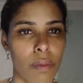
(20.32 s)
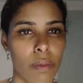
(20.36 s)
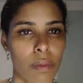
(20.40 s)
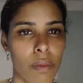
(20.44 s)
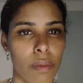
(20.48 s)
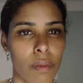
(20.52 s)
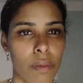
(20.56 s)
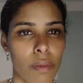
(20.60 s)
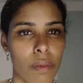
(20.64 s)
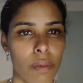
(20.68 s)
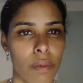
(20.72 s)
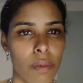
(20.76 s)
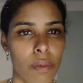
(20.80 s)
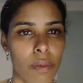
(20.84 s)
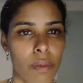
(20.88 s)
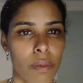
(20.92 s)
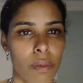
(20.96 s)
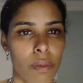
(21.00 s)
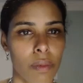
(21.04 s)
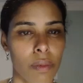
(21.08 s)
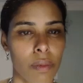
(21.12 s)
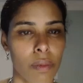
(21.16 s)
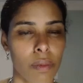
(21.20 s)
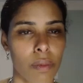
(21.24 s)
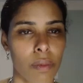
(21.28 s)

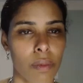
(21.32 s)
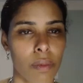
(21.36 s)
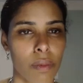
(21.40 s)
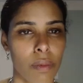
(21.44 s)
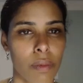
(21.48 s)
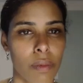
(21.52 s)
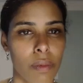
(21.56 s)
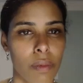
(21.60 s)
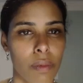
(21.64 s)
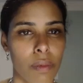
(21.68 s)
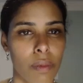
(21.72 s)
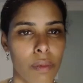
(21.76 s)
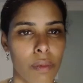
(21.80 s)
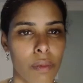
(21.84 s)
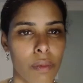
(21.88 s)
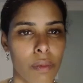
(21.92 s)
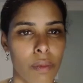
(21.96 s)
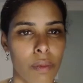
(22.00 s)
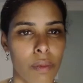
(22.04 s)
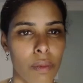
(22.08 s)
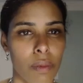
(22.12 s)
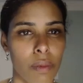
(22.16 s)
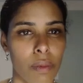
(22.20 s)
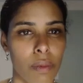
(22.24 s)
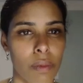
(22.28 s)

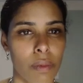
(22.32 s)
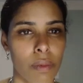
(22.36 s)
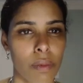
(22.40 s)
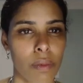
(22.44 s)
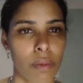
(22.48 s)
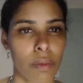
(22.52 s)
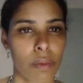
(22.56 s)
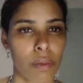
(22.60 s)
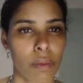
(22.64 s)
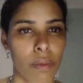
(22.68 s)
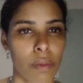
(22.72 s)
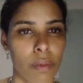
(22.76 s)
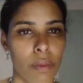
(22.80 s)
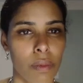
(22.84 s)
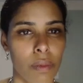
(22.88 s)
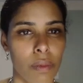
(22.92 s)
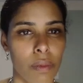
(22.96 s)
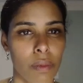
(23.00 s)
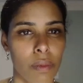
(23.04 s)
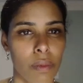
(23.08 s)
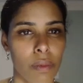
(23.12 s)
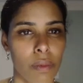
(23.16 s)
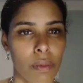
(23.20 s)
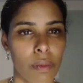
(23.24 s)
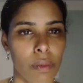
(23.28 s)

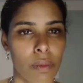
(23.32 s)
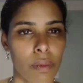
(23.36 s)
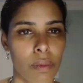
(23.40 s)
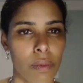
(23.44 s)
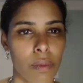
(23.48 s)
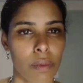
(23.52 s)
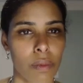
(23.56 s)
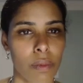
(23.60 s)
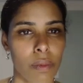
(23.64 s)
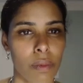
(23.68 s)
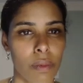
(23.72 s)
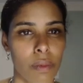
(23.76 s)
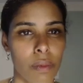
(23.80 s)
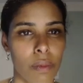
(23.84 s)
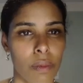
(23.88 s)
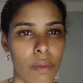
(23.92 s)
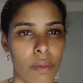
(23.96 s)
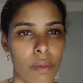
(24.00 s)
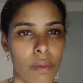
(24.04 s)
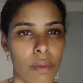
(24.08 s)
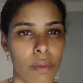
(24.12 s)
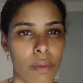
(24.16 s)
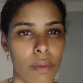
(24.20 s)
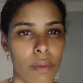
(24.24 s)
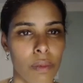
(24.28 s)

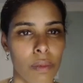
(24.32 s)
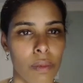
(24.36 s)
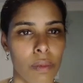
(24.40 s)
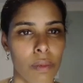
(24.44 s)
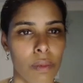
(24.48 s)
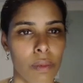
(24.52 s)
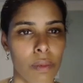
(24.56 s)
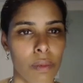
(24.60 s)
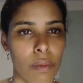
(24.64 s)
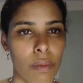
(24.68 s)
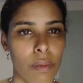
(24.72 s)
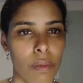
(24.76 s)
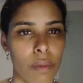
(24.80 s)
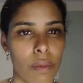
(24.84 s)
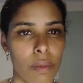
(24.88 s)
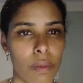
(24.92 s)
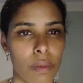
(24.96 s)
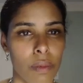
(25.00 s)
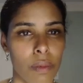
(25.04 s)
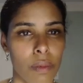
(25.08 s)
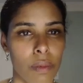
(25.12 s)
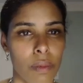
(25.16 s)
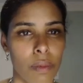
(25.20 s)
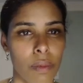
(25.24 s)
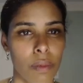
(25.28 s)

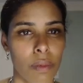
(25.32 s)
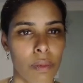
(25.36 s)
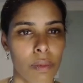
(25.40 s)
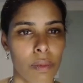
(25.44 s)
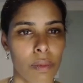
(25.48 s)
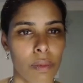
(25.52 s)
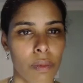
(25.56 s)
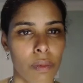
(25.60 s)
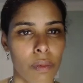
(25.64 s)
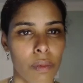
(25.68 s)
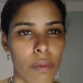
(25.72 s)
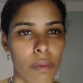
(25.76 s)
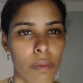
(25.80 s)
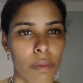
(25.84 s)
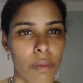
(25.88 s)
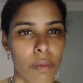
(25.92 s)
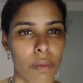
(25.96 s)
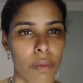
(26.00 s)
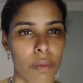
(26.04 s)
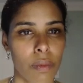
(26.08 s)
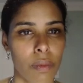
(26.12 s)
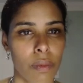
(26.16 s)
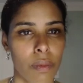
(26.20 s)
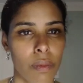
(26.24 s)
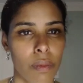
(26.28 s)

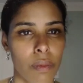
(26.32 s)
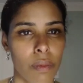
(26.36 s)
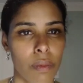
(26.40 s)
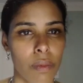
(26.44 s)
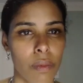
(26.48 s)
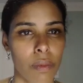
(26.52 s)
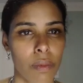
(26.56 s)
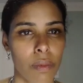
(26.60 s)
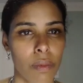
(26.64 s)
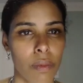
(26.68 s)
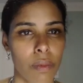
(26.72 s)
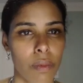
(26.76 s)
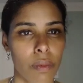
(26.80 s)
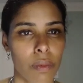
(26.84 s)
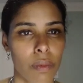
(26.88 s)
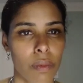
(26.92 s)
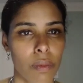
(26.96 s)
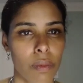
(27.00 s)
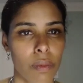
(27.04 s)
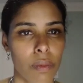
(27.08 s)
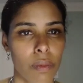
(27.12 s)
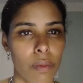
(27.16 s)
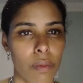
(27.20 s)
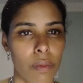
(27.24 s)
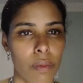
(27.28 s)

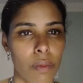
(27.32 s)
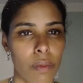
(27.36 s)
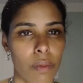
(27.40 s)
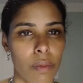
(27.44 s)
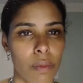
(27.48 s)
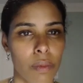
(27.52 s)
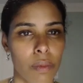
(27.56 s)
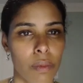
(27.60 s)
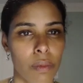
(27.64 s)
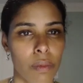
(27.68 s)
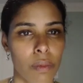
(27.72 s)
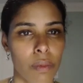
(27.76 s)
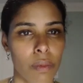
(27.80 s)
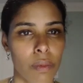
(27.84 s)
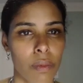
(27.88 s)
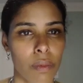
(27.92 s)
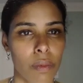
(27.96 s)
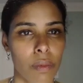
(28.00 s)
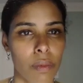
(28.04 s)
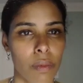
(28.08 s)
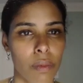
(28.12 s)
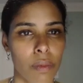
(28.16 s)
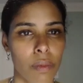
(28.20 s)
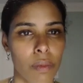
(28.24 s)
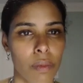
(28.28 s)
No words are spoken by the person on screen.